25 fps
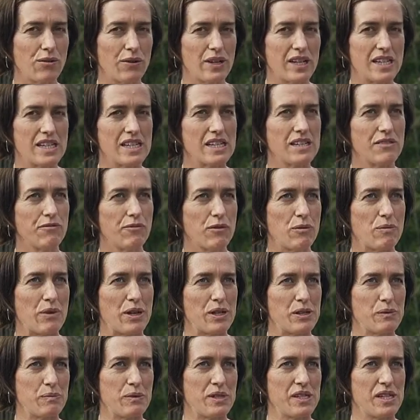it
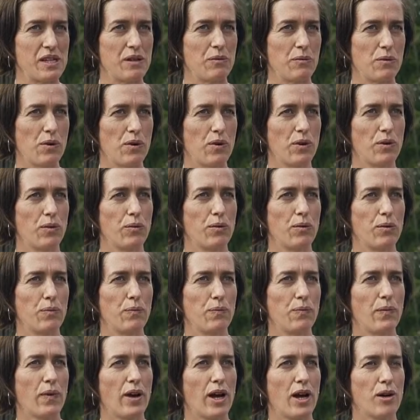remains to be seen what will
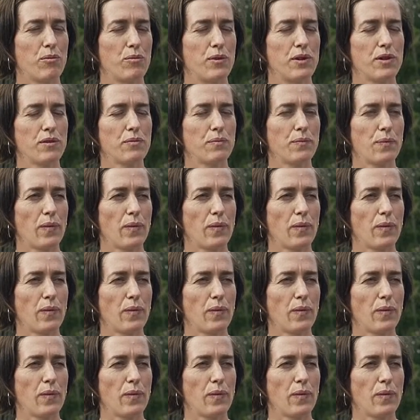happen.